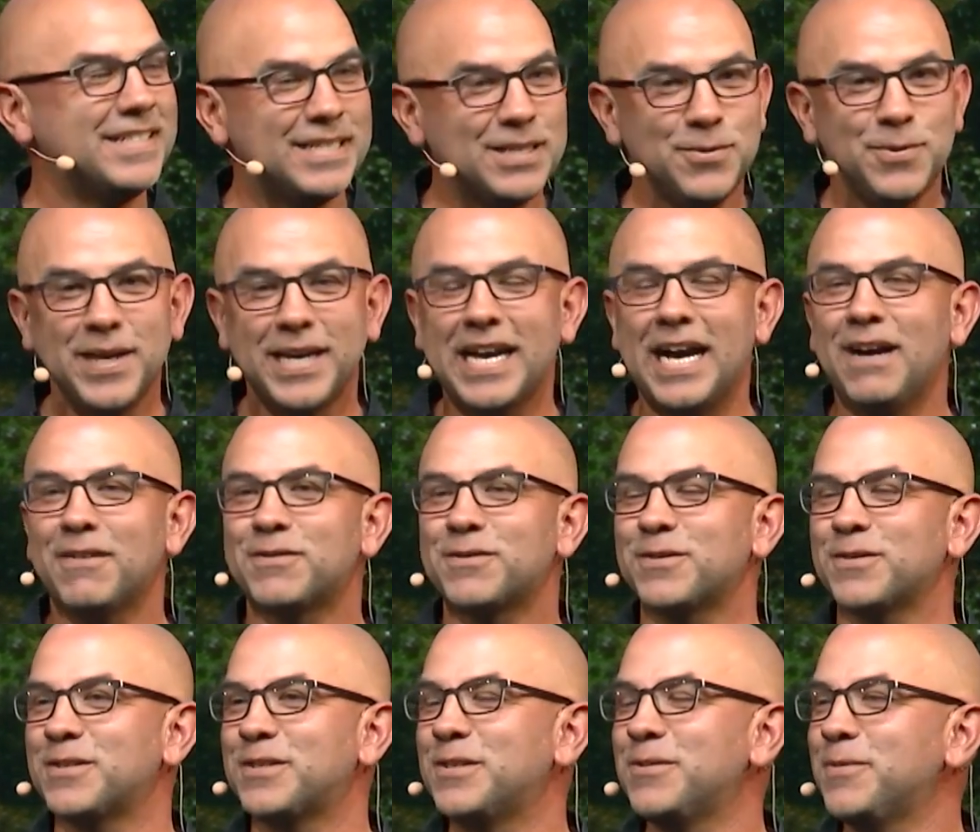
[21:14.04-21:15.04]
two, week
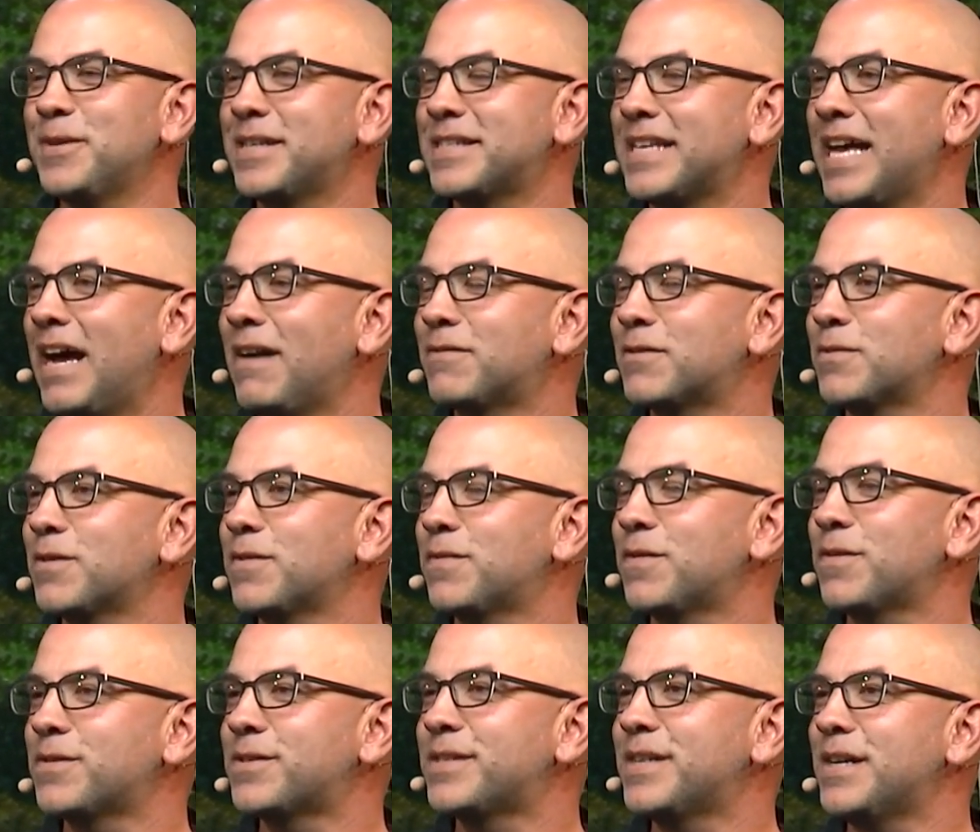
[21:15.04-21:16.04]
after, two weeks after we
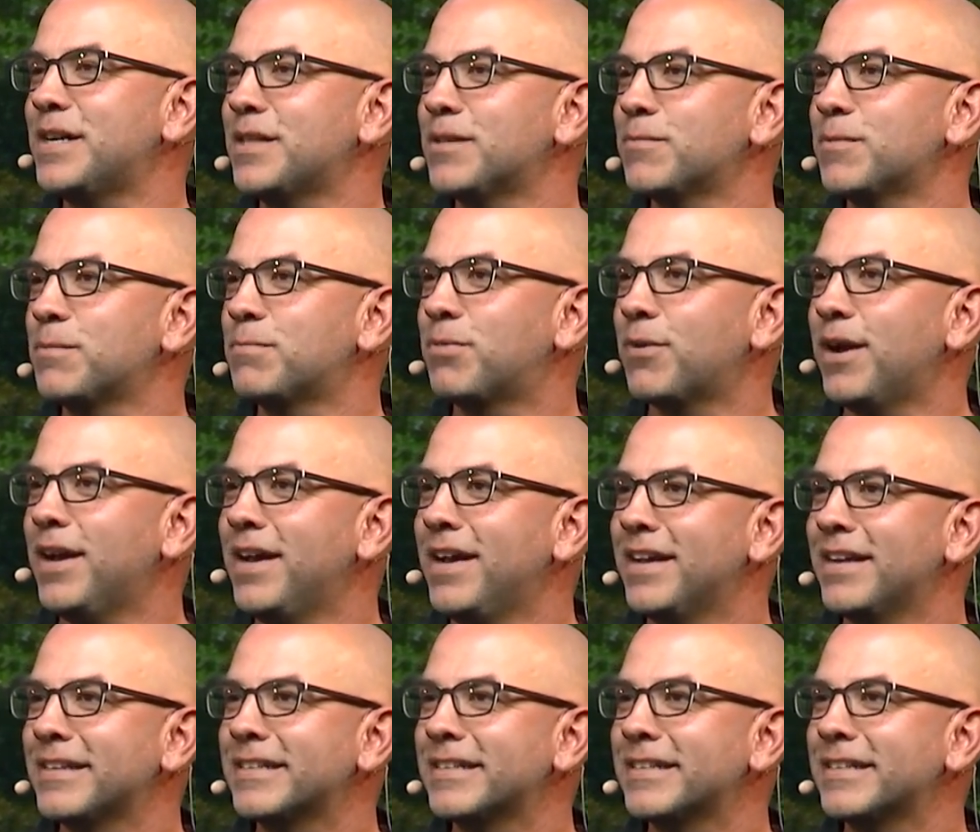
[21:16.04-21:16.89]
first tell them, we pray.